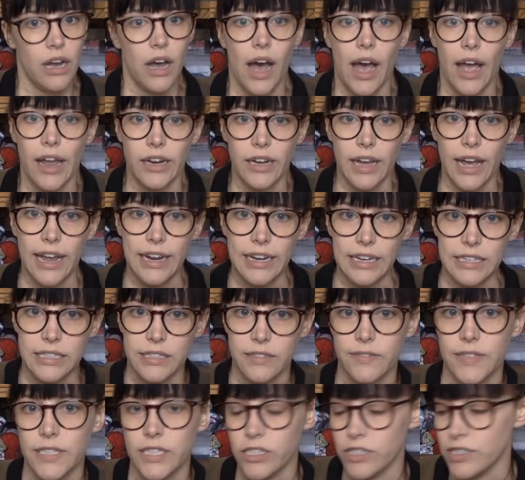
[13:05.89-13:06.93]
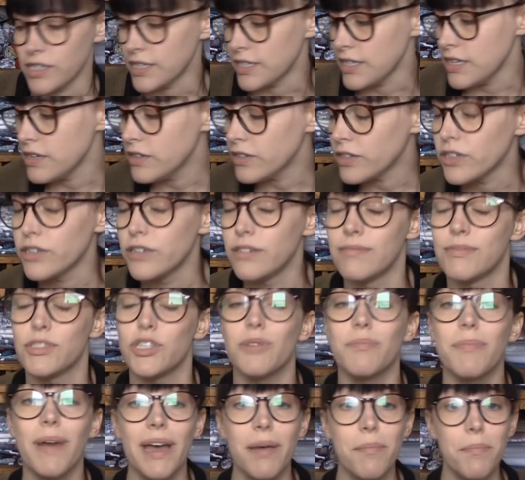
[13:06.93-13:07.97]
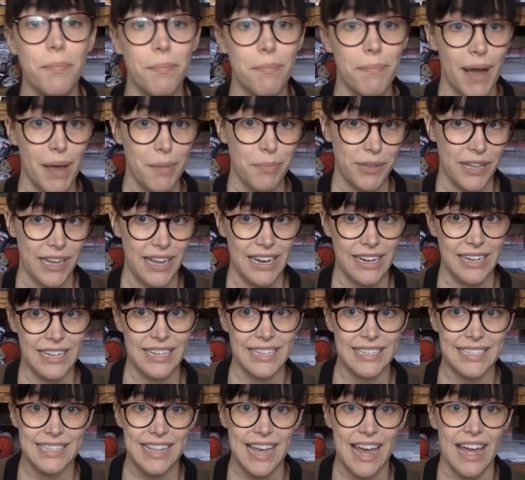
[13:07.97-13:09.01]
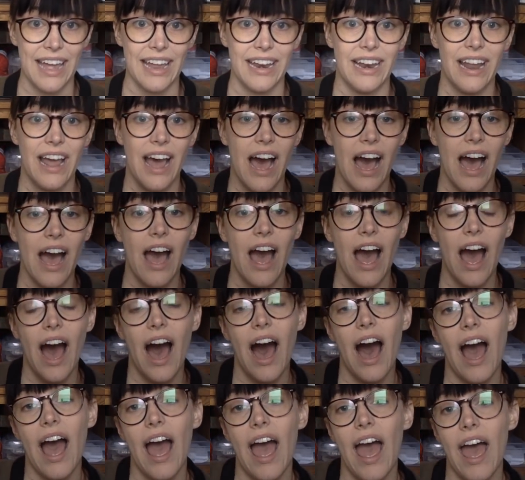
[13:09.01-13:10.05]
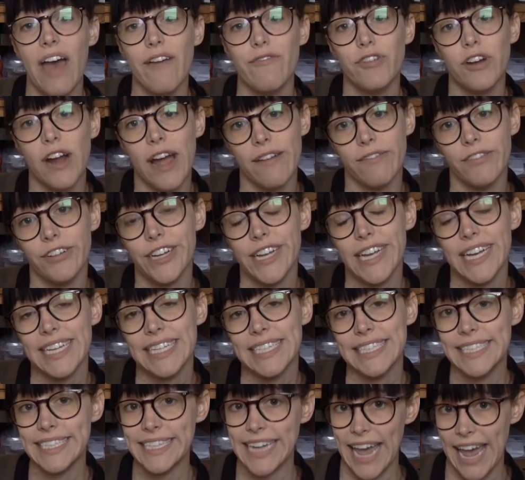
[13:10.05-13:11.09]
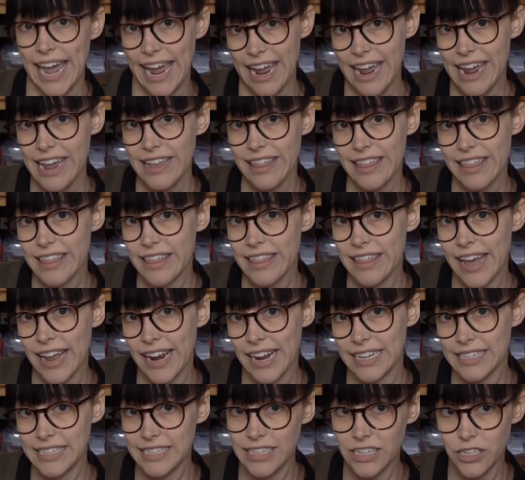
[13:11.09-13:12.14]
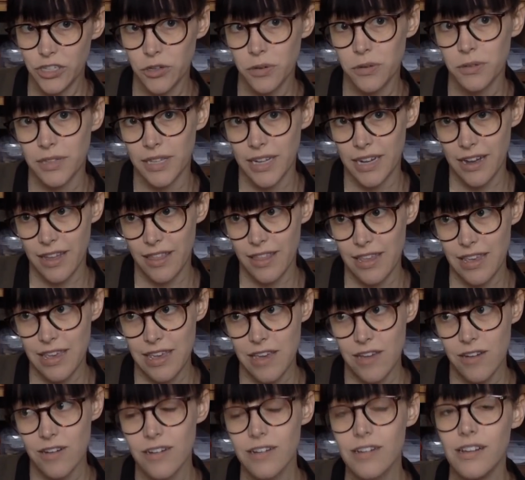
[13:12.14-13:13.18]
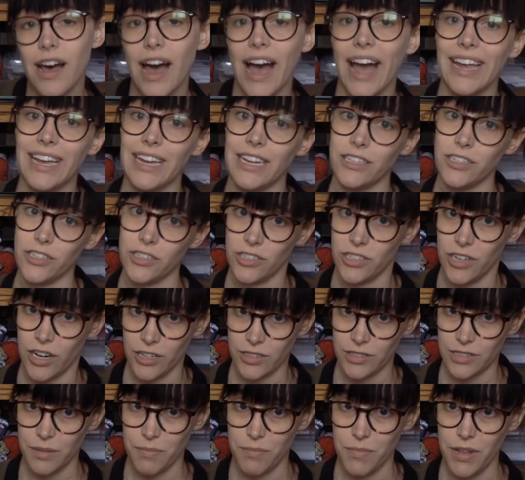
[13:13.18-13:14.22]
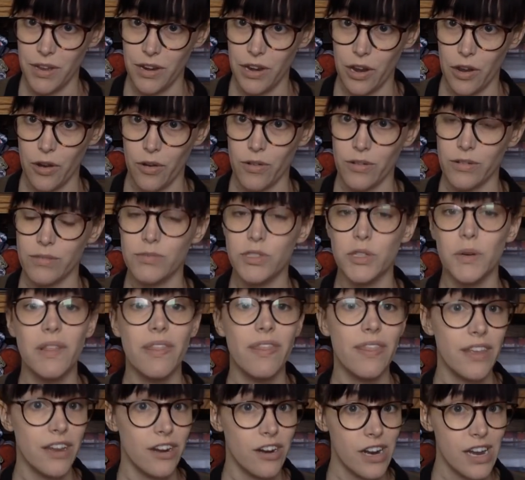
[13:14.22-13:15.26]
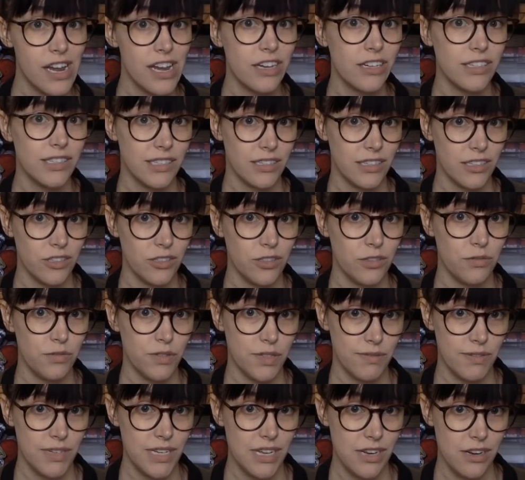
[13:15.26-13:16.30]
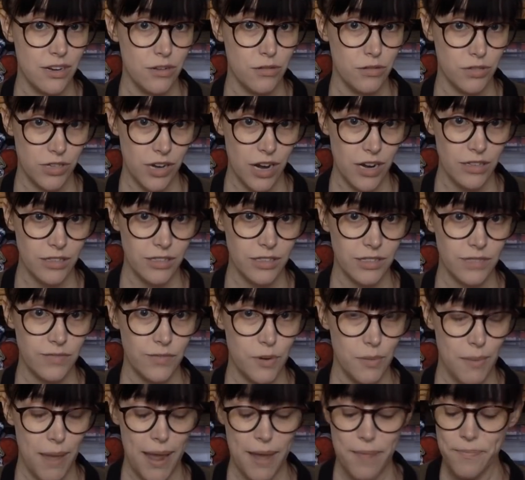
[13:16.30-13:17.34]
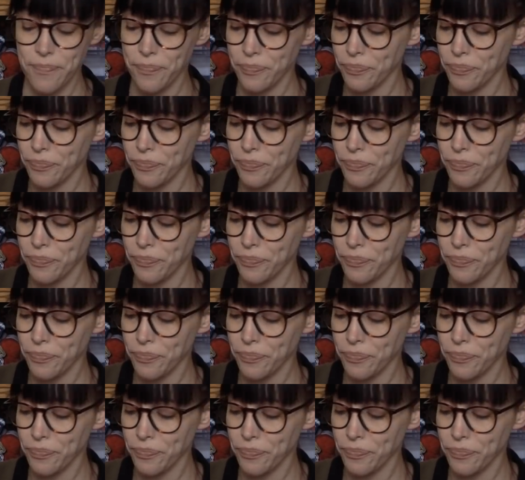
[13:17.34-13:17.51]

I need to finish this eagle. So my plan is that for every day that I stitch only on the eagle, I get to start something new. So in theory, I could still do 15 new starts for May.